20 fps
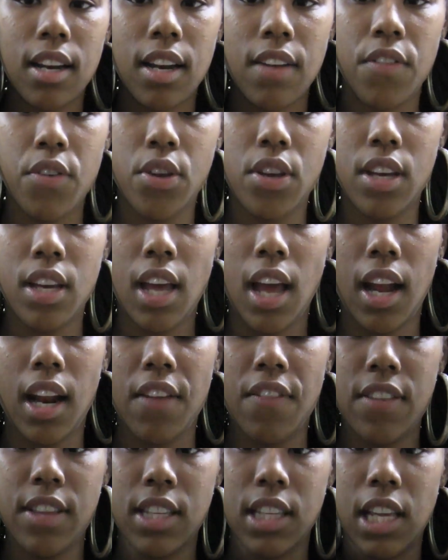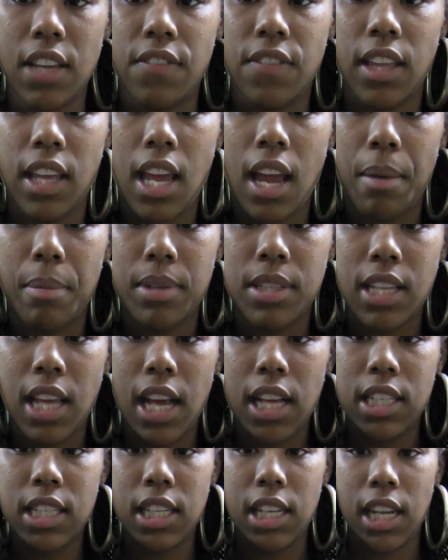If you could if the camera's
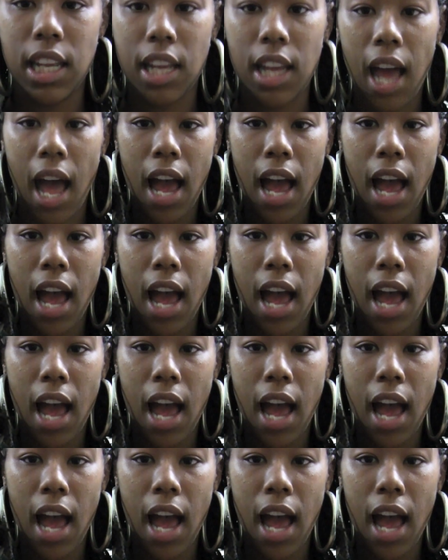catching it,